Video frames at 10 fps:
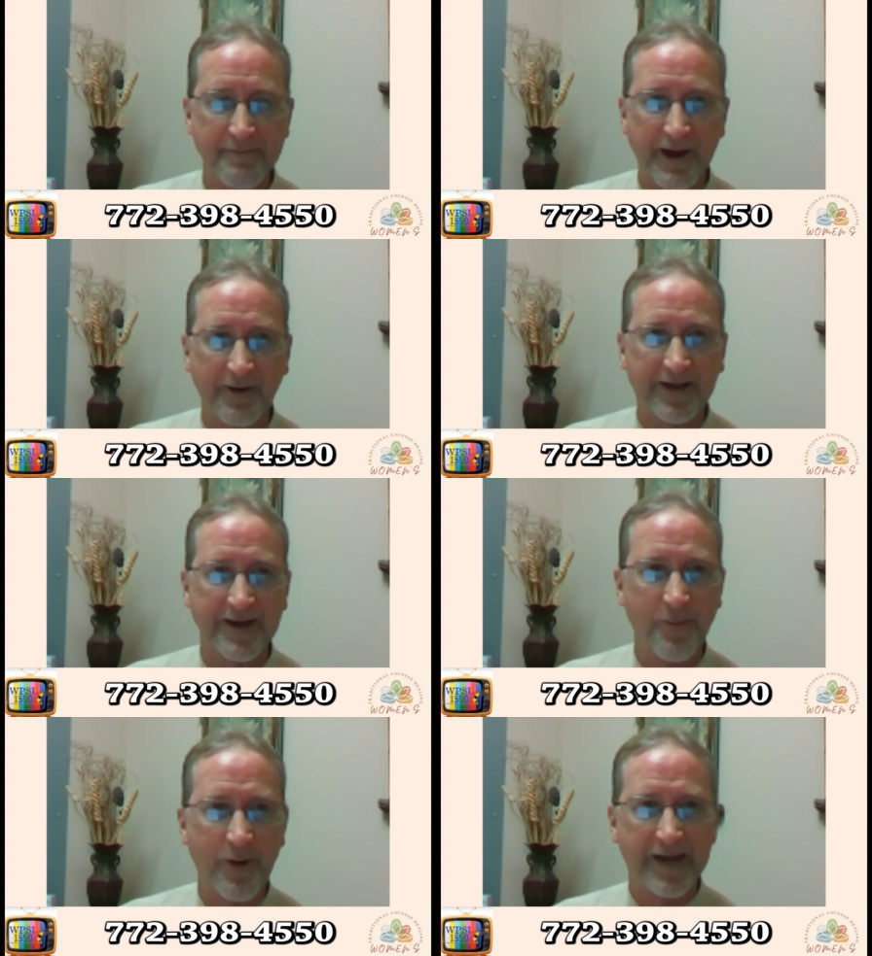
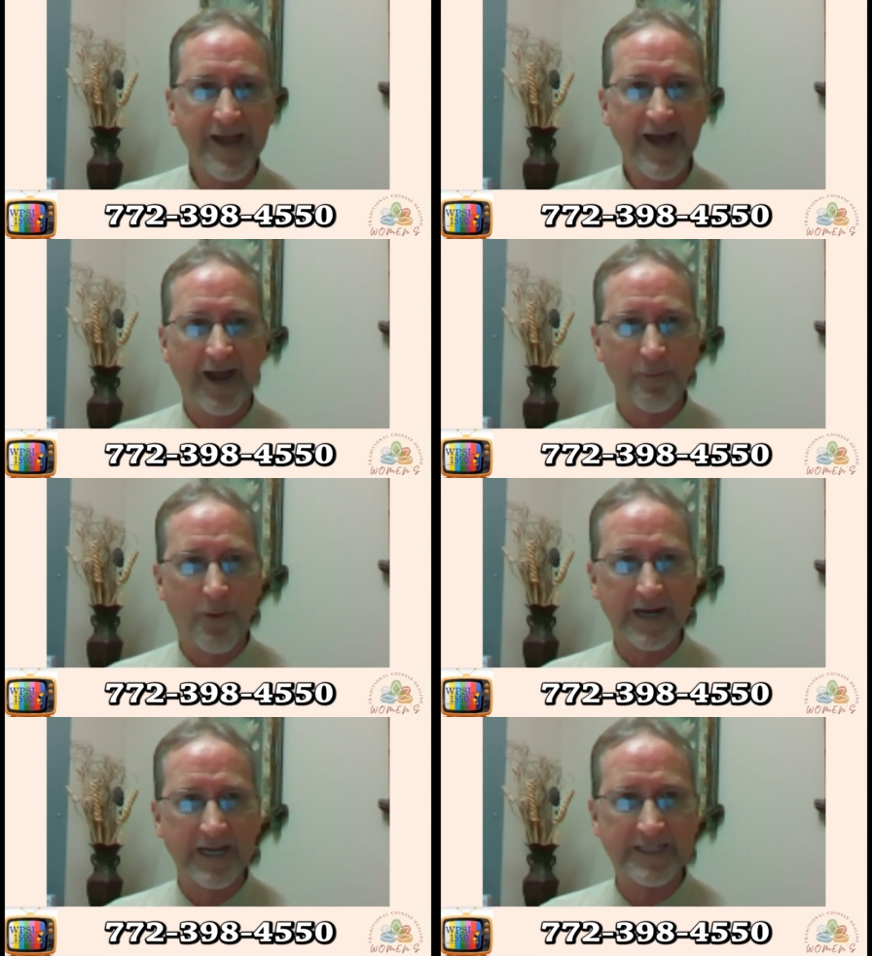American way. I
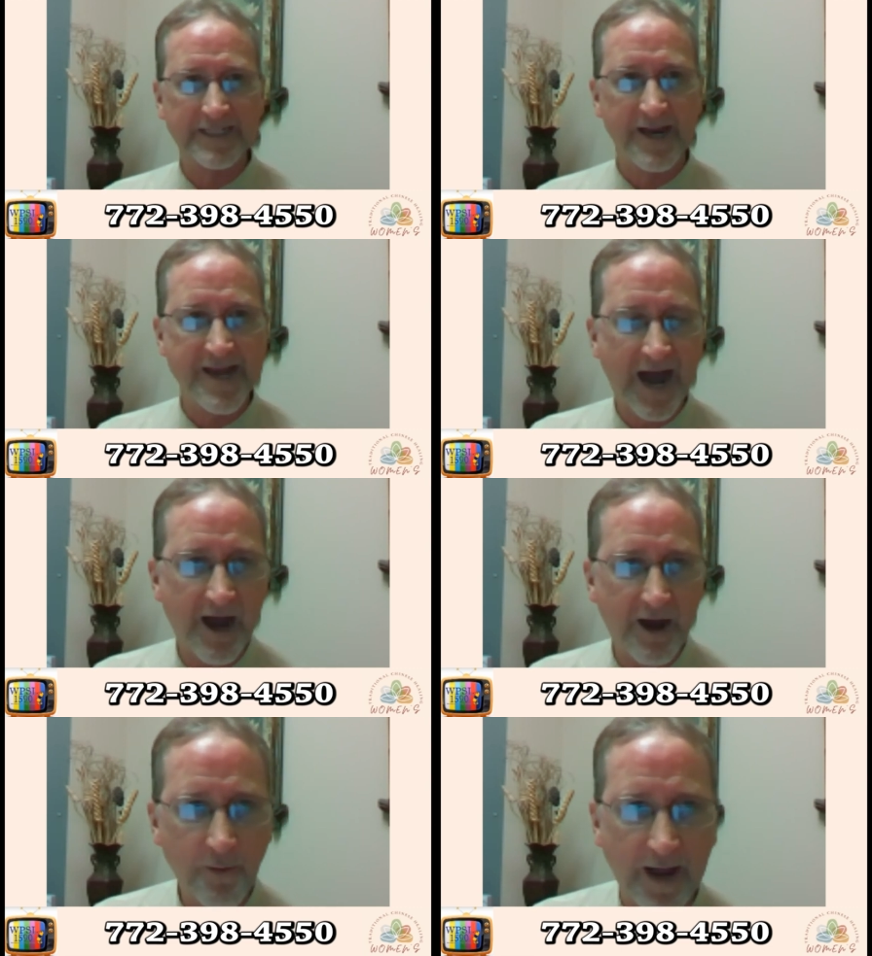want it done
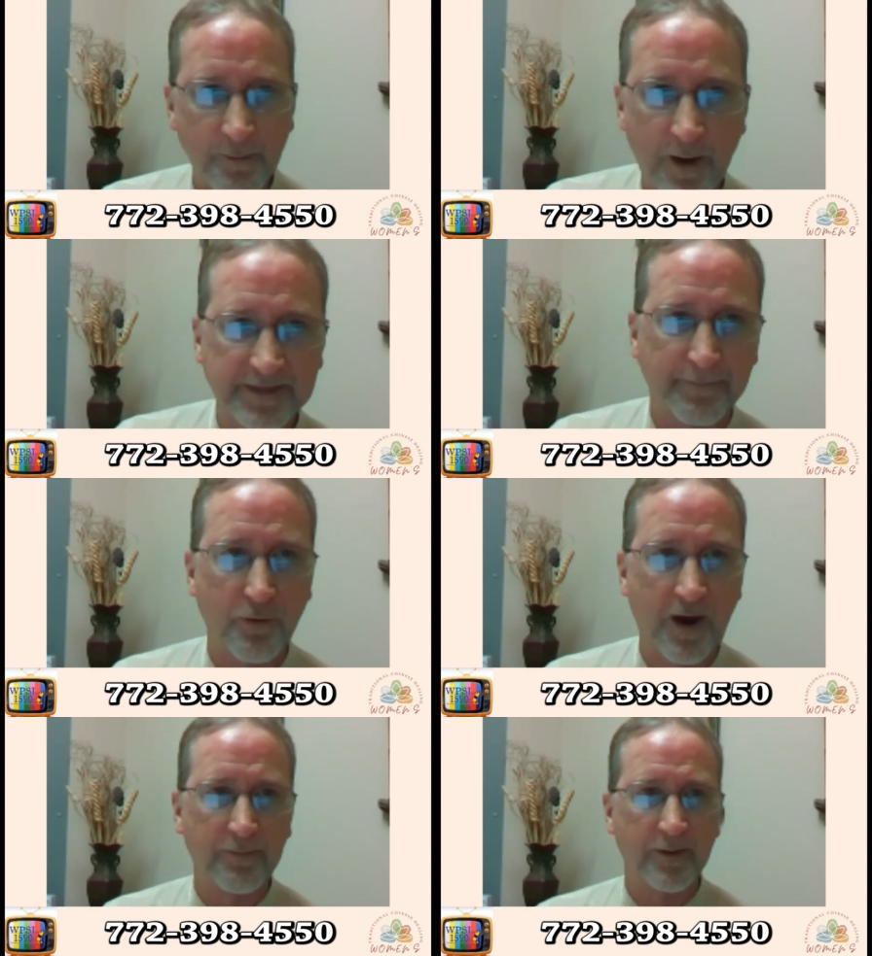now. I want the
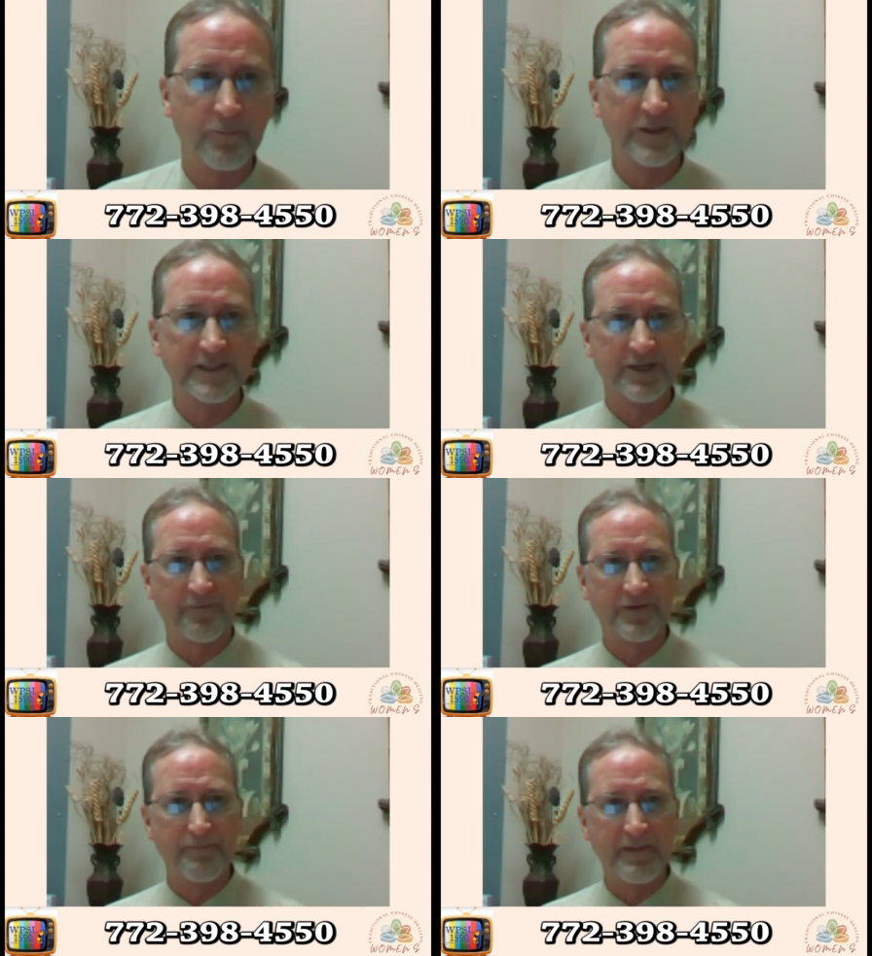problem
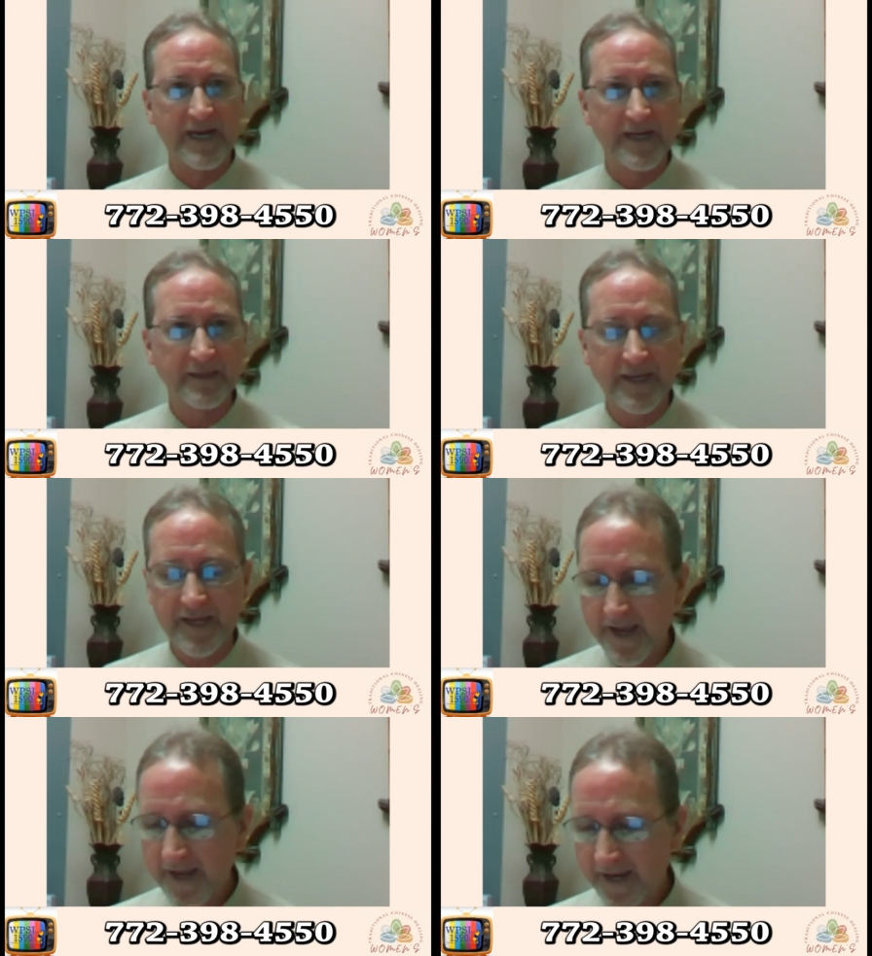resolved
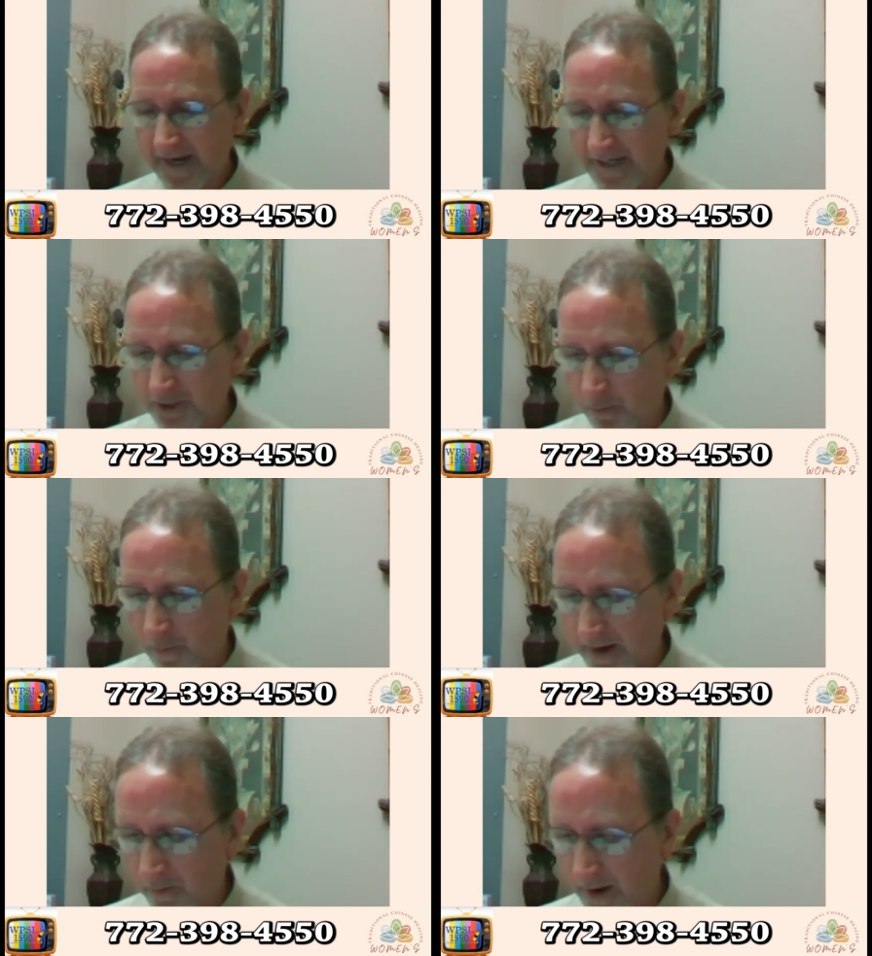immediately, and I don't
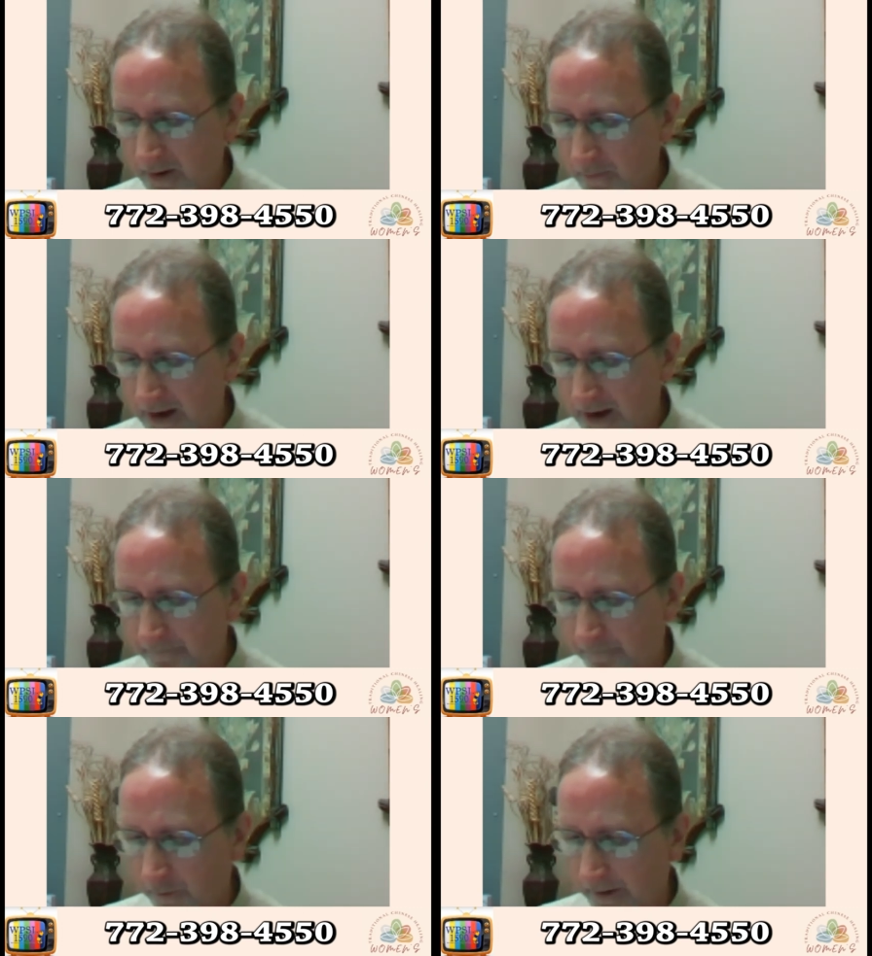want to wait around
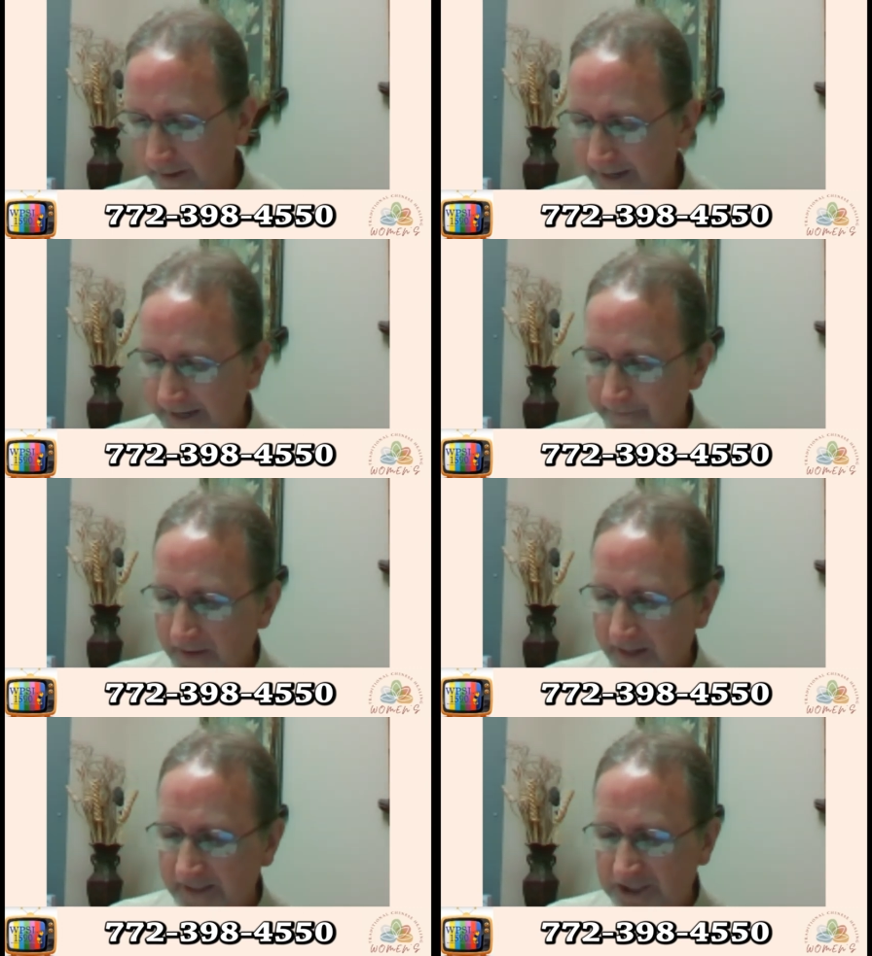for it.
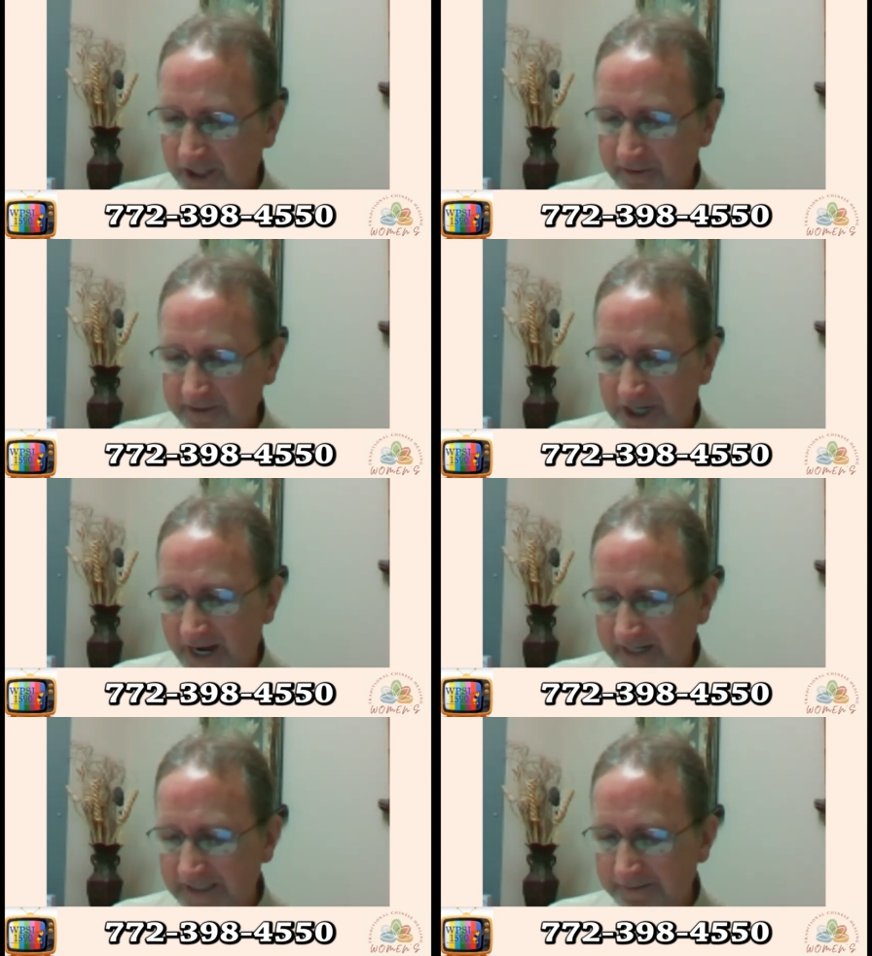So,
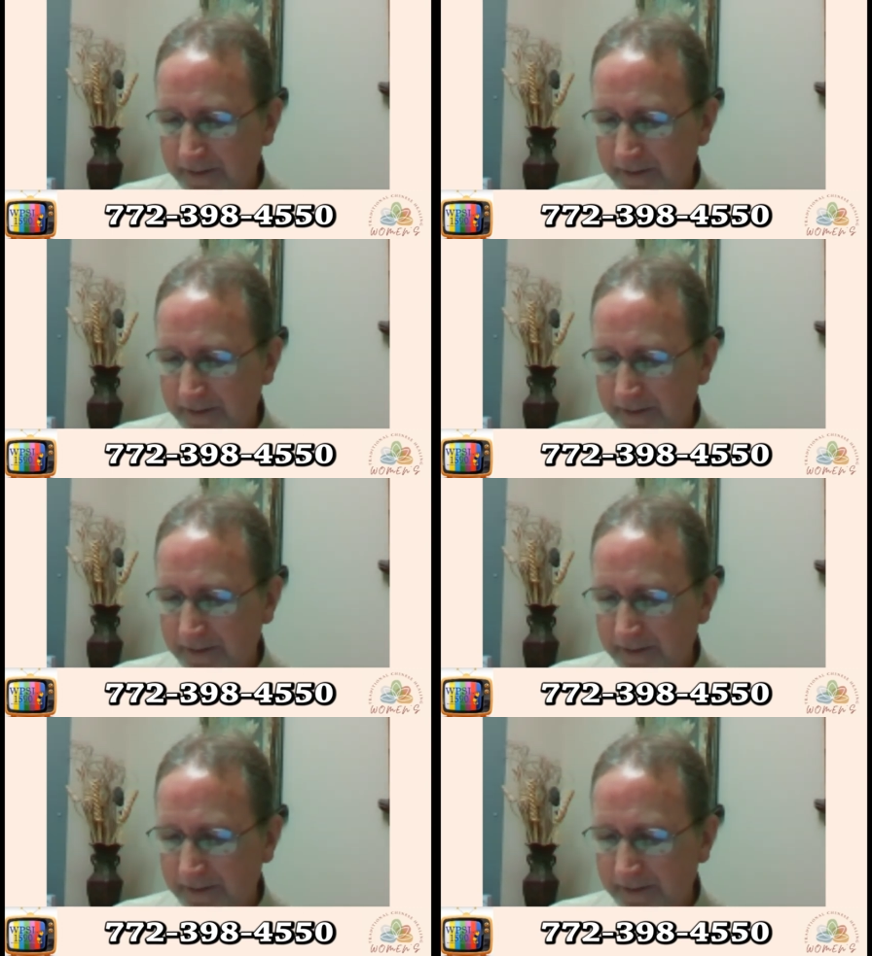Chinese